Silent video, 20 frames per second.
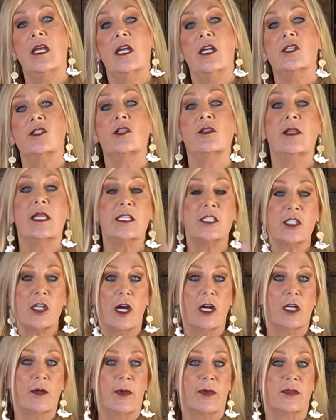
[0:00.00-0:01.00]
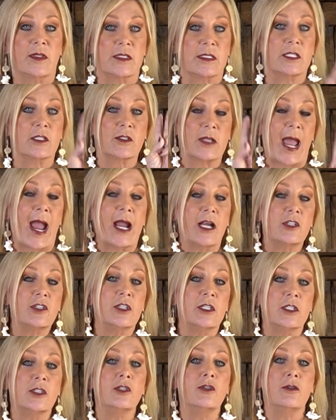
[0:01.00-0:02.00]
So let's talk about this. There's
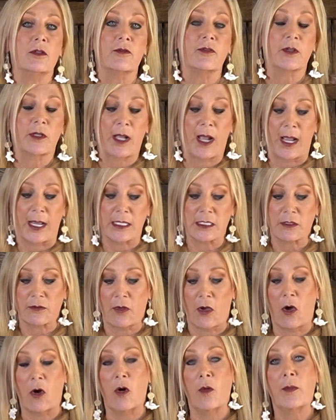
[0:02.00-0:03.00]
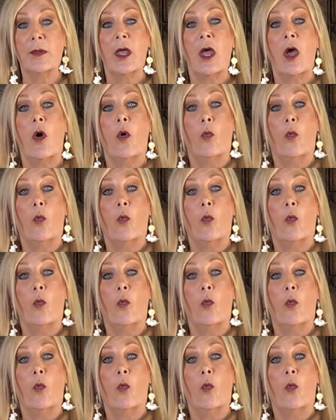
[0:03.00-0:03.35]
actually two different kinds of hope.